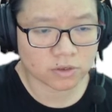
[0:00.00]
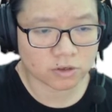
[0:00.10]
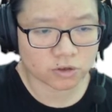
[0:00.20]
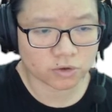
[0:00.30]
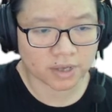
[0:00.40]

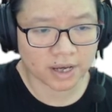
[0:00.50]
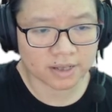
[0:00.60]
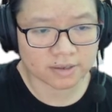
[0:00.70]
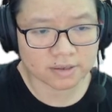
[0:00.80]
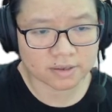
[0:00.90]
So
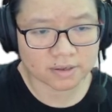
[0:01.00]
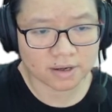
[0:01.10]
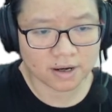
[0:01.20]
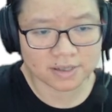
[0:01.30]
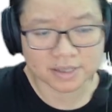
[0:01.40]
that
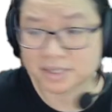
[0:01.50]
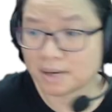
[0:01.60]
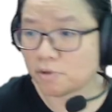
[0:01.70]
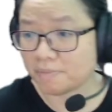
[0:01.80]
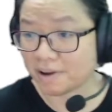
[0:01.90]
the
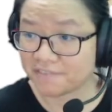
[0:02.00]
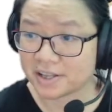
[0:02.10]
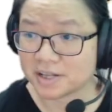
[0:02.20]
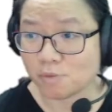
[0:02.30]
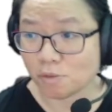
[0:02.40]
sum of my
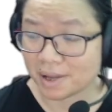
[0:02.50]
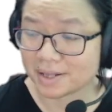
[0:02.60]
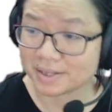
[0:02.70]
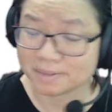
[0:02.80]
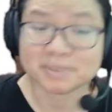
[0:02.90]
final
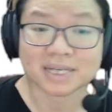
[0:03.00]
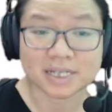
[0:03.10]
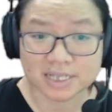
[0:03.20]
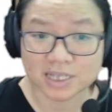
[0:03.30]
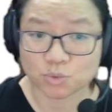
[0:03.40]
momentum is
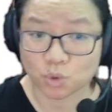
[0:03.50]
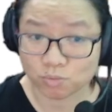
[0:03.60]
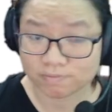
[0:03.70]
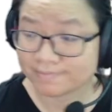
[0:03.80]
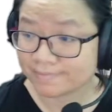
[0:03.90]
zero
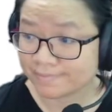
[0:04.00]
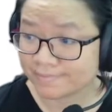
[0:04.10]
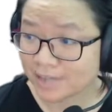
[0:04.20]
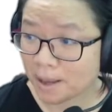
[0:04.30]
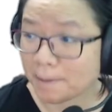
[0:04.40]

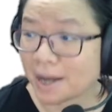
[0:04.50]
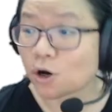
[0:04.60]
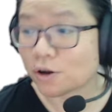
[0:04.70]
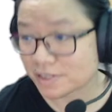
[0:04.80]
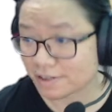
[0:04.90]
by
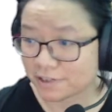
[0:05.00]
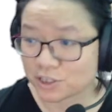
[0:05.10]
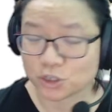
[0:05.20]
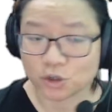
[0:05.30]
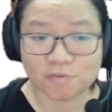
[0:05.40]

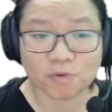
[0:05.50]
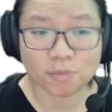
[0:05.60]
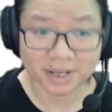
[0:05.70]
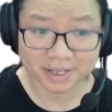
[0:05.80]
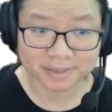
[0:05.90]
conservation of
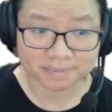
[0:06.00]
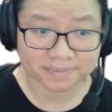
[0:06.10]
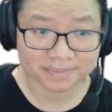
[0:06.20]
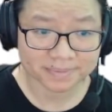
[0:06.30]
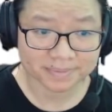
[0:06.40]
momentum.
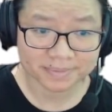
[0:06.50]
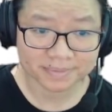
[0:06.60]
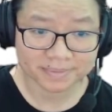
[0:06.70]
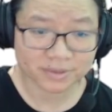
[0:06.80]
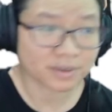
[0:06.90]

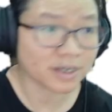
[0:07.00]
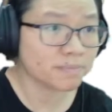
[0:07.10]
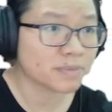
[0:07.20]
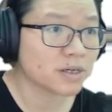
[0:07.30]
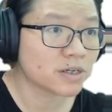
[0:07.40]
Okay,
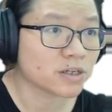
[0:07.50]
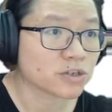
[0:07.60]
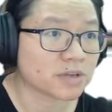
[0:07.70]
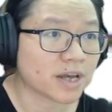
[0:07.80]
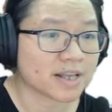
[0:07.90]

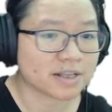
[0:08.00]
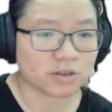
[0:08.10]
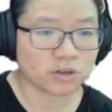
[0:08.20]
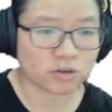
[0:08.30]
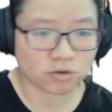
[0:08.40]
so that,
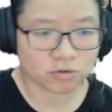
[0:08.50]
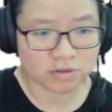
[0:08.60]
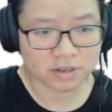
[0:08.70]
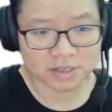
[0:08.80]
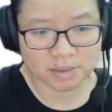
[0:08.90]
you know,
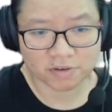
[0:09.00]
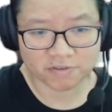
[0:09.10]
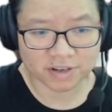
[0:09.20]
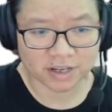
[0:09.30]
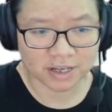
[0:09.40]
sum of
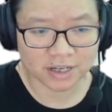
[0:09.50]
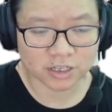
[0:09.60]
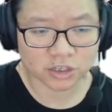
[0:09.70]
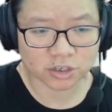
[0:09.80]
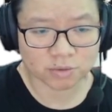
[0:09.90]

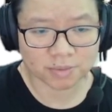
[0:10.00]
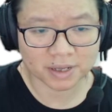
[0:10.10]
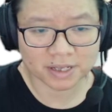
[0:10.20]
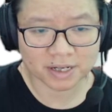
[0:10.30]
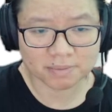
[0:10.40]
initial
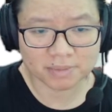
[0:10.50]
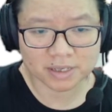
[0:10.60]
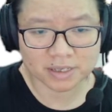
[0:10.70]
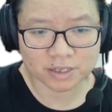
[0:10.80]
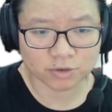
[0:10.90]
momentum
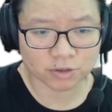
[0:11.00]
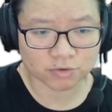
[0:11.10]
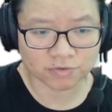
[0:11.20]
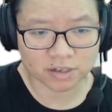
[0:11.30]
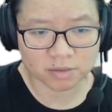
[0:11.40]
is equal to
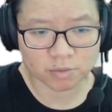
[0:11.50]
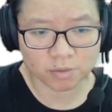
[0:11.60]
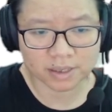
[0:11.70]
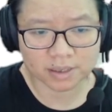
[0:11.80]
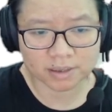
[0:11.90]
final
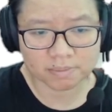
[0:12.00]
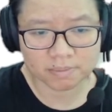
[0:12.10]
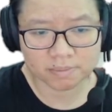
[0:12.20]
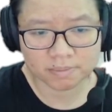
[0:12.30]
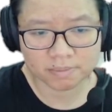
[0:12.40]

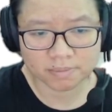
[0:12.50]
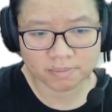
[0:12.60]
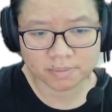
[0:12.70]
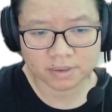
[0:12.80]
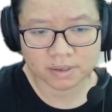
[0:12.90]
momentum,
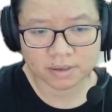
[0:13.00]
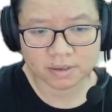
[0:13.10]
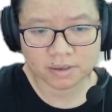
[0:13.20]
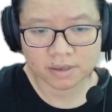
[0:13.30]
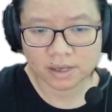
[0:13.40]

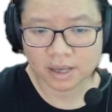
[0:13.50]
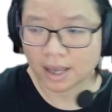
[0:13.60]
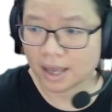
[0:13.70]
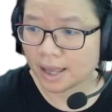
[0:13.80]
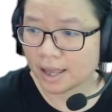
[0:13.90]

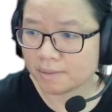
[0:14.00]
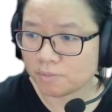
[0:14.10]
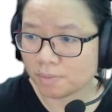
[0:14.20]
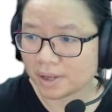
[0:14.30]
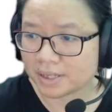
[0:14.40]
and
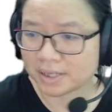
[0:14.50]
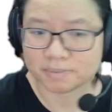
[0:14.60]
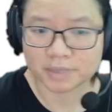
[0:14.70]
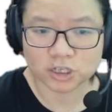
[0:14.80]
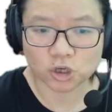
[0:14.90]
momentum is